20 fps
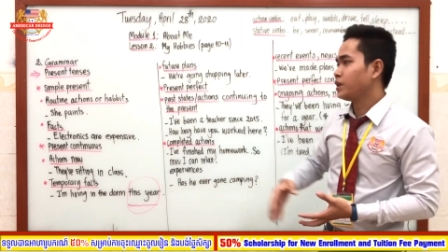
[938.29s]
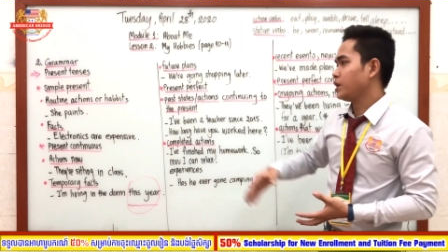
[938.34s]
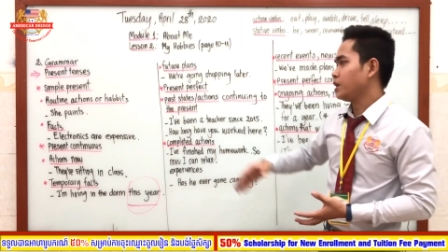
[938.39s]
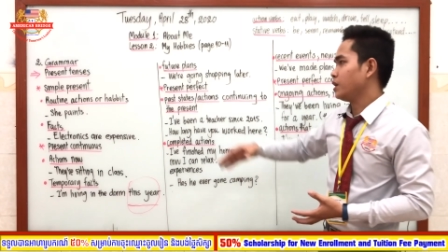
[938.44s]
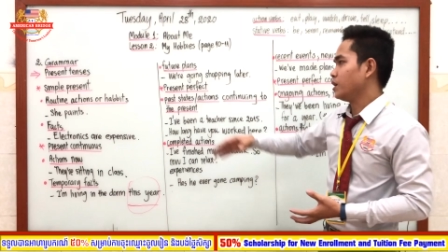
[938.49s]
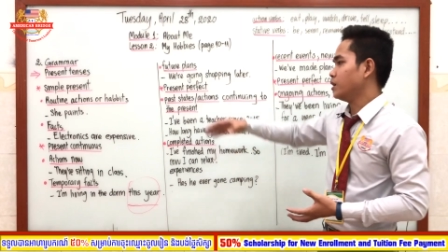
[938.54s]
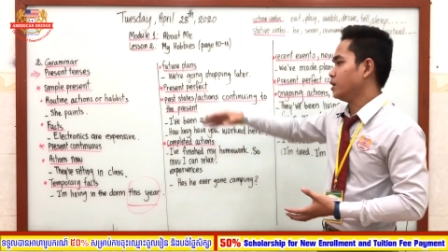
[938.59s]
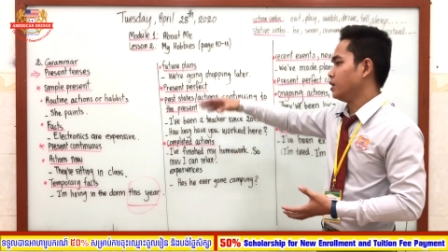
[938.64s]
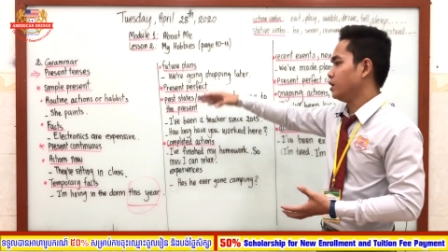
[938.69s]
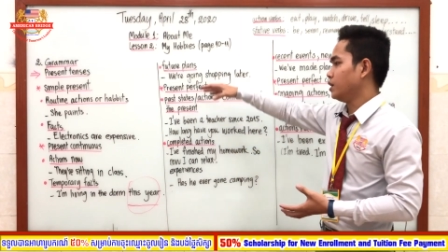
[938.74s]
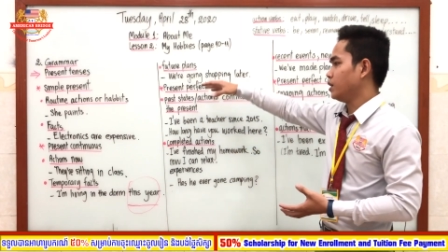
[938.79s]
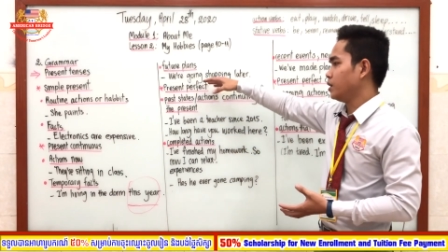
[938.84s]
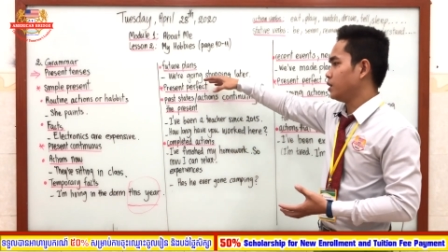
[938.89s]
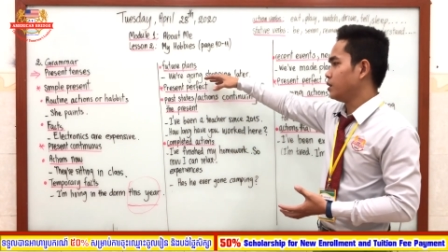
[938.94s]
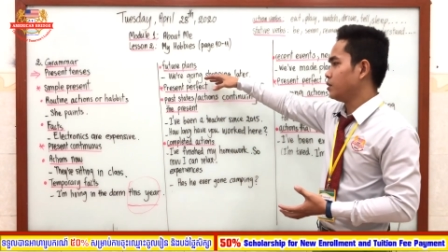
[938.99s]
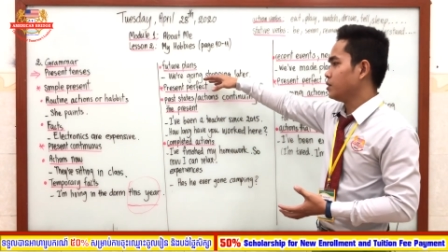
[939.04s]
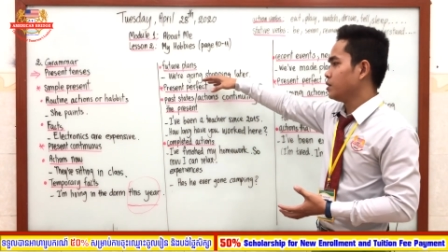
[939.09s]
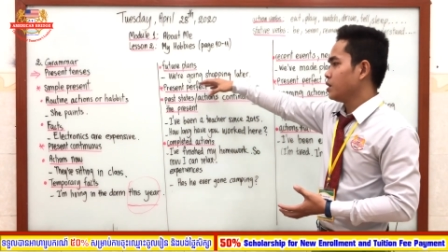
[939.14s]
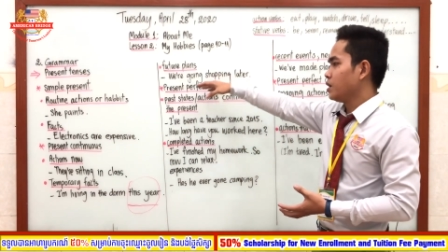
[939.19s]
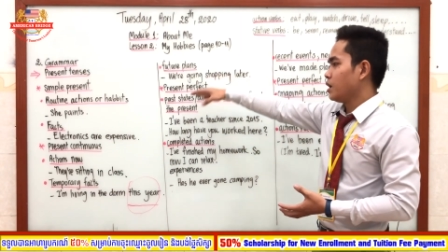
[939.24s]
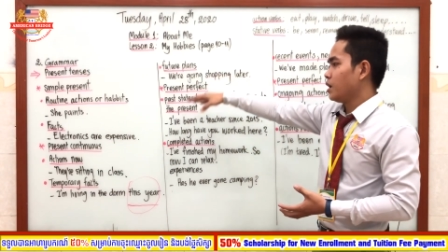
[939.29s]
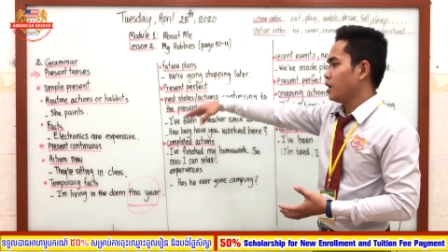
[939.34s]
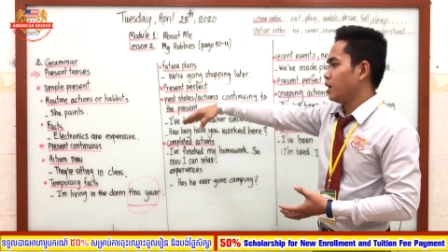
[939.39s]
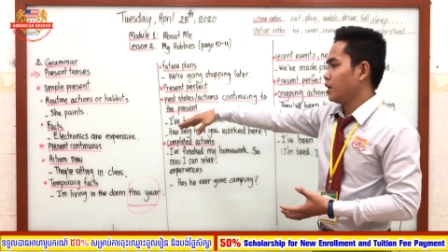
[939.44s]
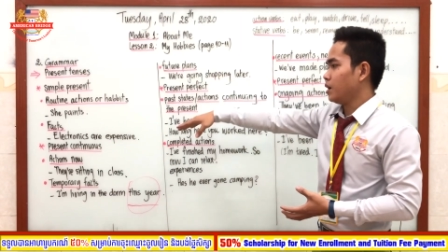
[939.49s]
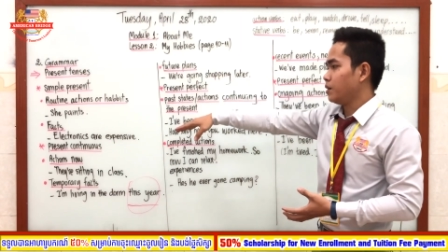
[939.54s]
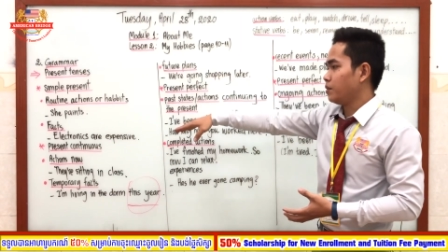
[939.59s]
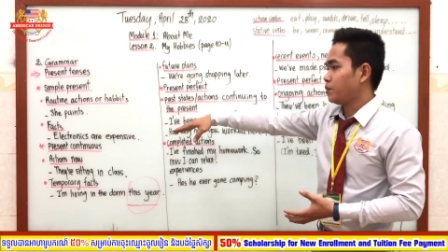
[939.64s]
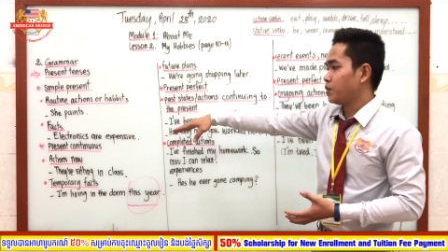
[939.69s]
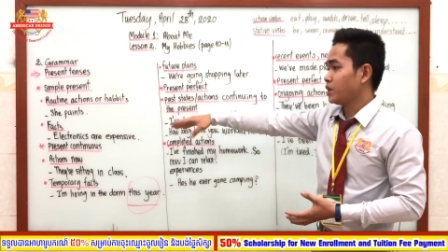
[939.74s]

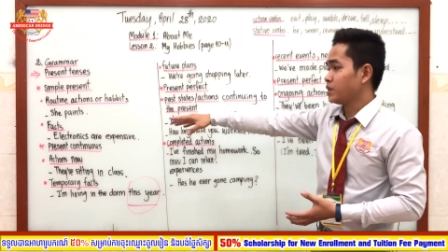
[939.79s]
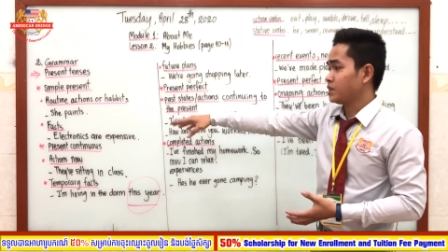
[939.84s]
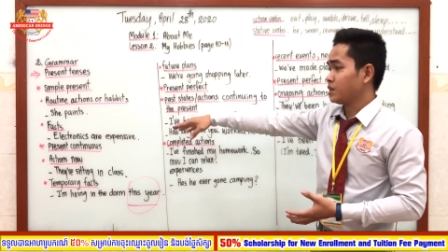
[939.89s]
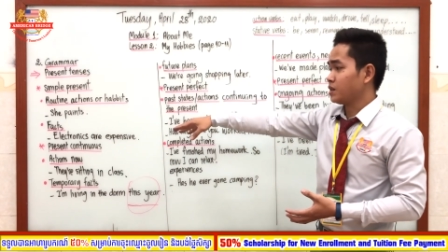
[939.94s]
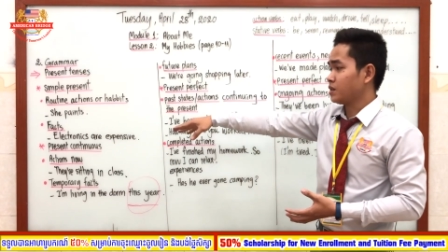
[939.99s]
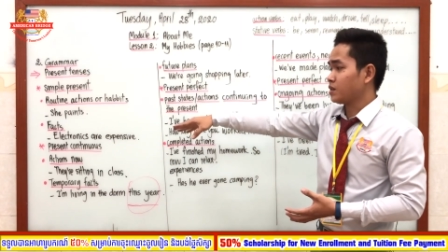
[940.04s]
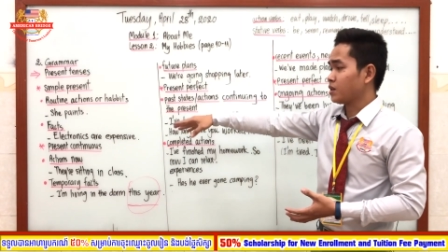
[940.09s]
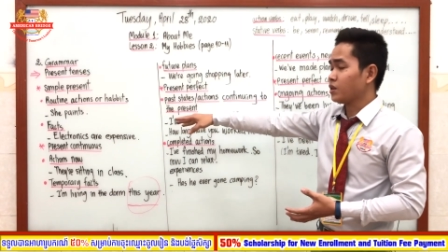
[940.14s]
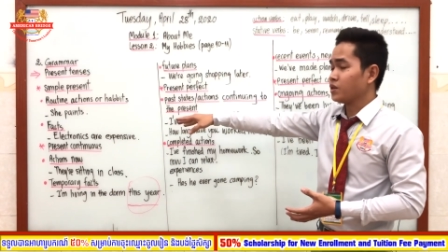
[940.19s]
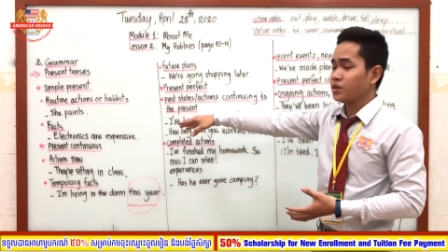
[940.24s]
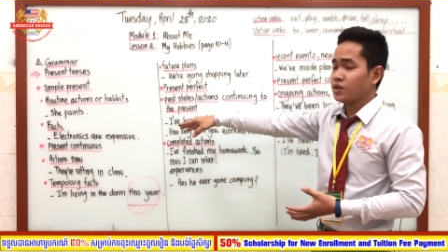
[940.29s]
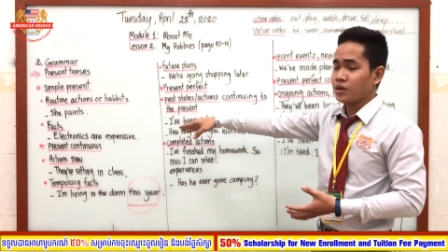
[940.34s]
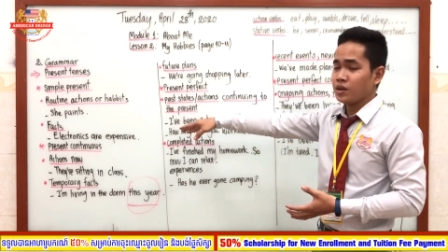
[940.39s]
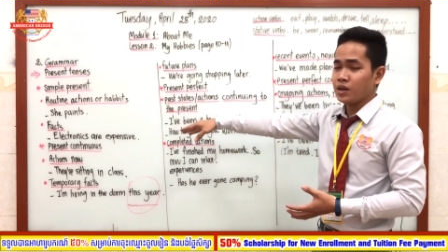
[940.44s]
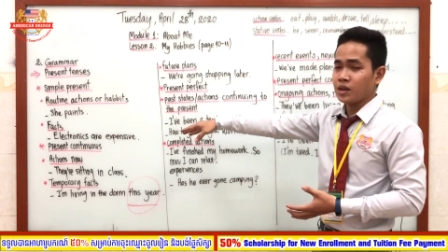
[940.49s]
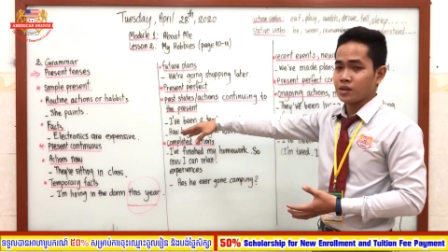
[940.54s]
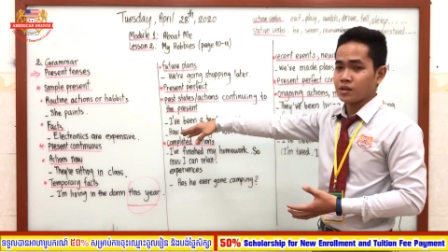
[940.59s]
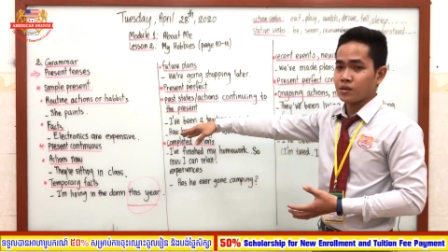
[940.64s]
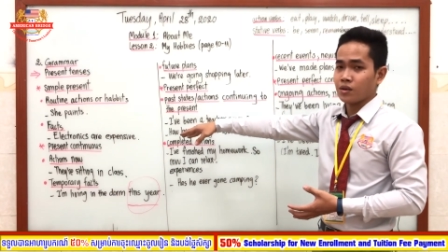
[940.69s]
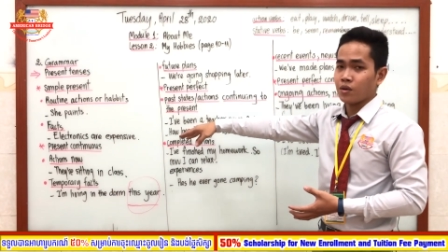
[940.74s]
the present continuous,